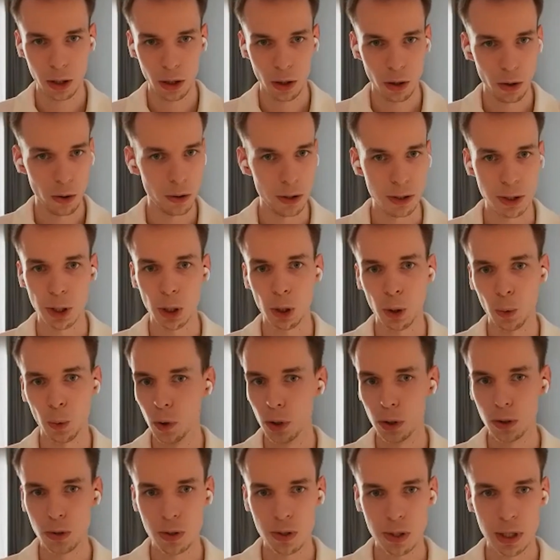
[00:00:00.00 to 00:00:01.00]
Or let's say you
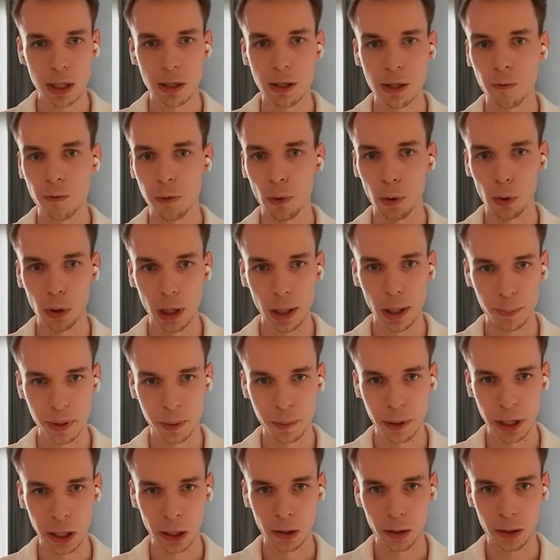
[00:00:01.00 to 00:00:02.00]
want to send a follow-up
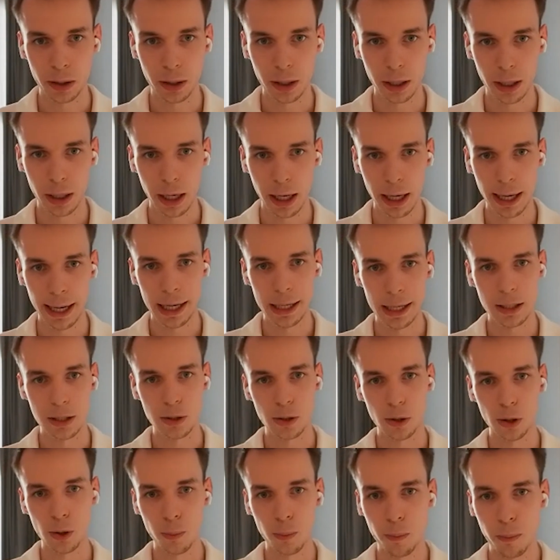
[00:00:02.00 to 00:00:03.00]
email. And
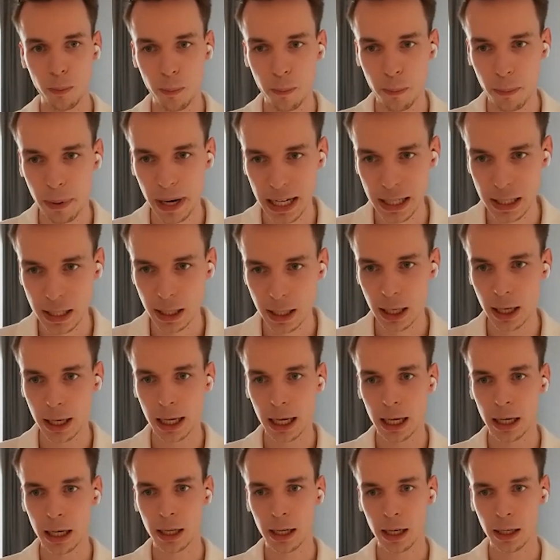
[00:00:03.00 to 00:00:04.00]
you basically
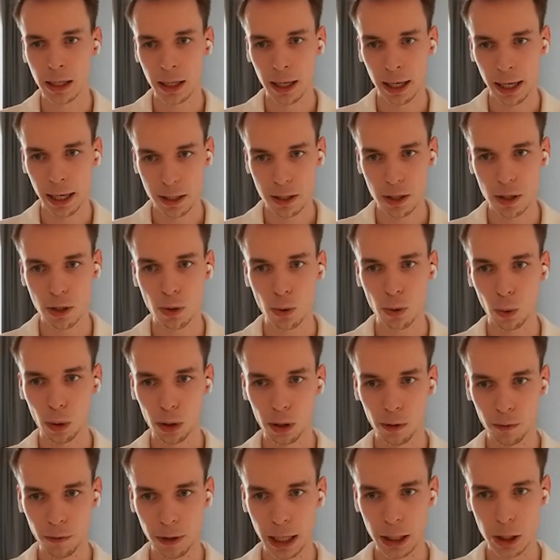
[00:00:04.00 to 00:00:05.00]
can get access to
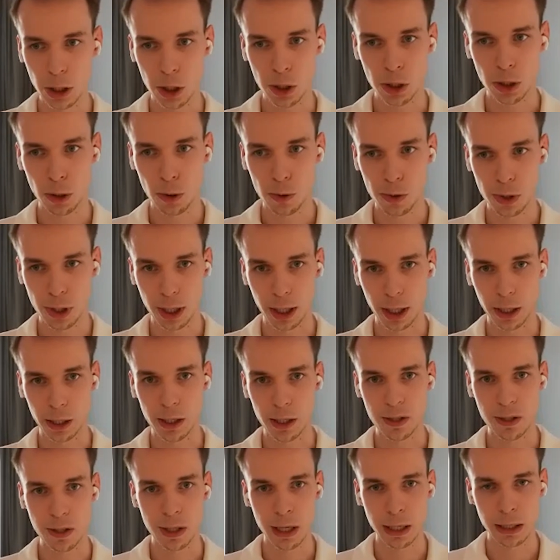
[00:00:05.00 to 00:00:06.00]
all of that just using really
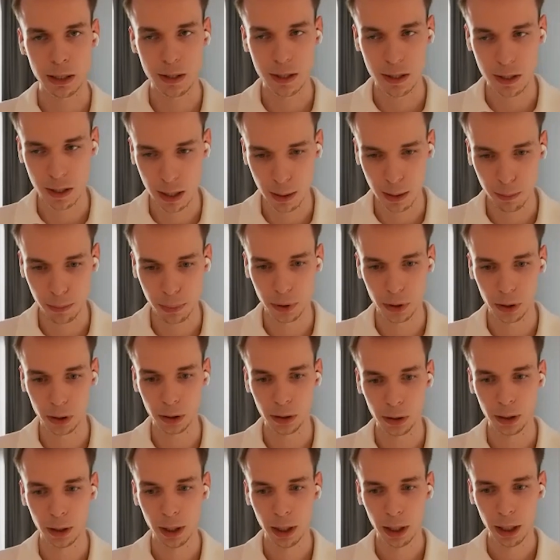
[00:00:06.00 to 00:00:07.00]

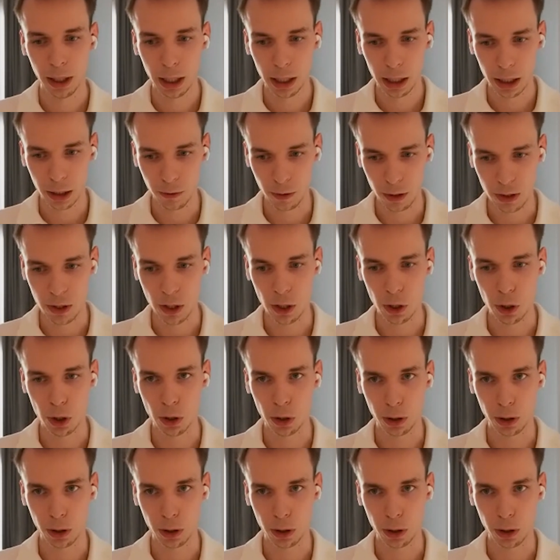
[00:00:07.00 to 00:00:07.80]
simple conversational